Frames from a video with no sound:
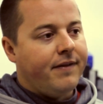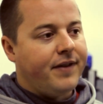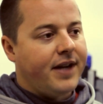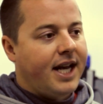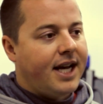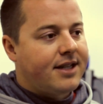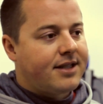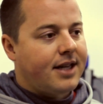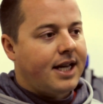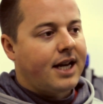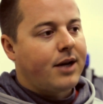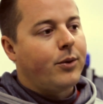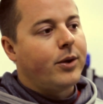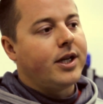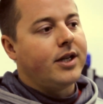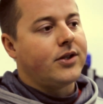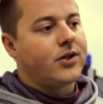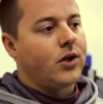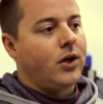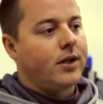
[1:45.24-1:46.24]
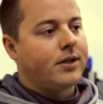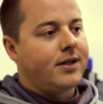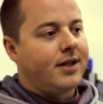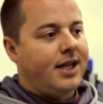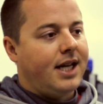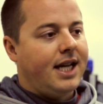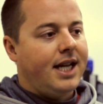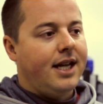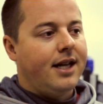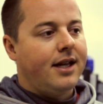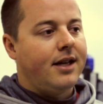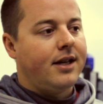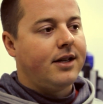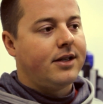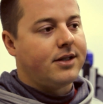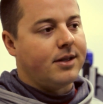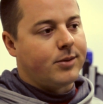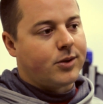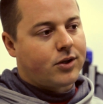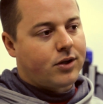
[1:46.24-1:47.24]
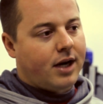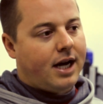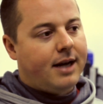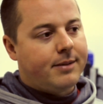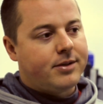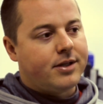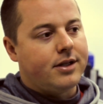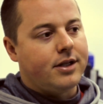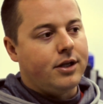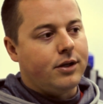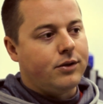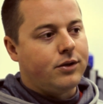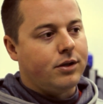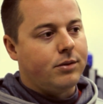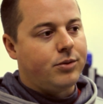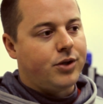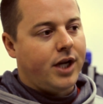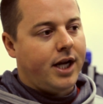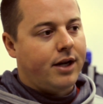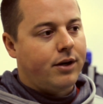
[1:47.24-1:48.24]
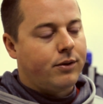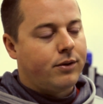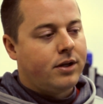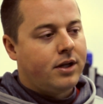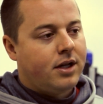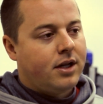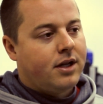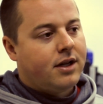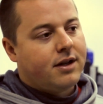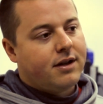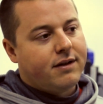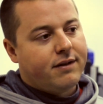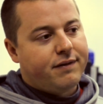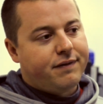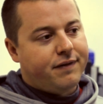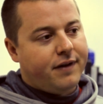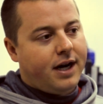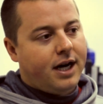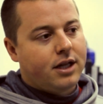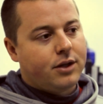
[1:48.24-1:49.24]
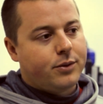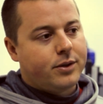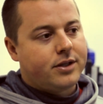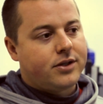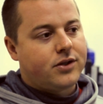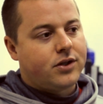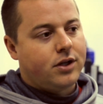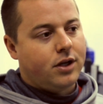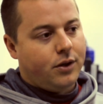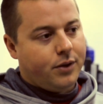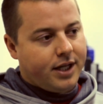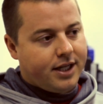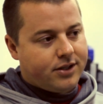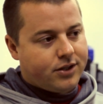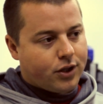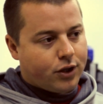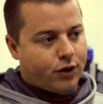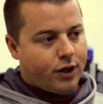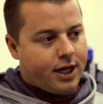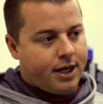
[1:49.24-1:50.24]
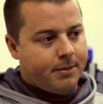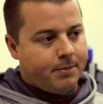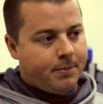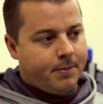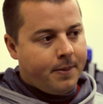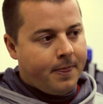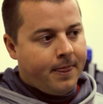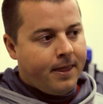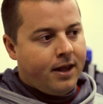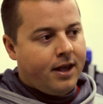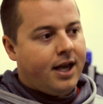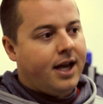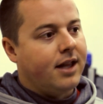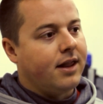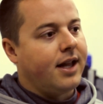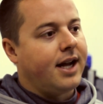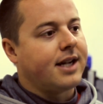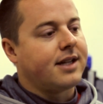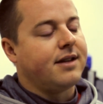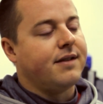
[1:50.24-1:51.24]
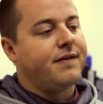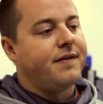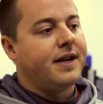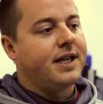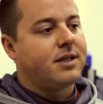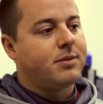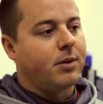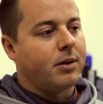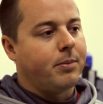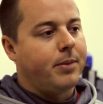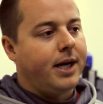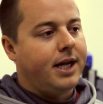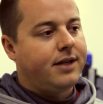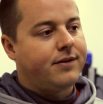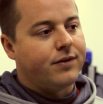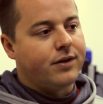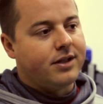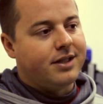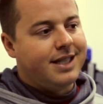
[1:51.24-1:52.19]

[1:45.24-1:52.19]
If you guys like what you saw today, subscribe to the YouTube channel, follow us on Instagram, and like the Facebook page